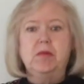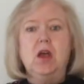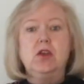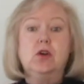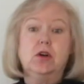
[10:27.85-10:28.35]

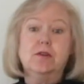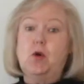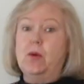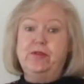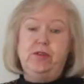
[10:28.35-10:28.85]
You could, of
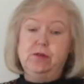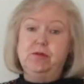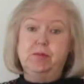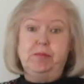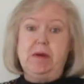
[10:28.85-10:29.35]
course, use
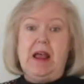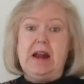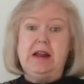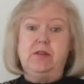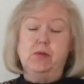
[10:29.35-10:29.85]

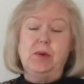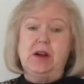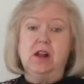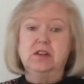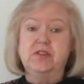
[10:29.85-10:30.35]
any three
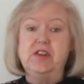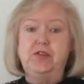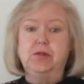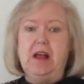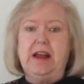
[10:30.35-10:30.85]
colors that you
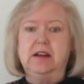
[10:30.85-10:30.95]
like.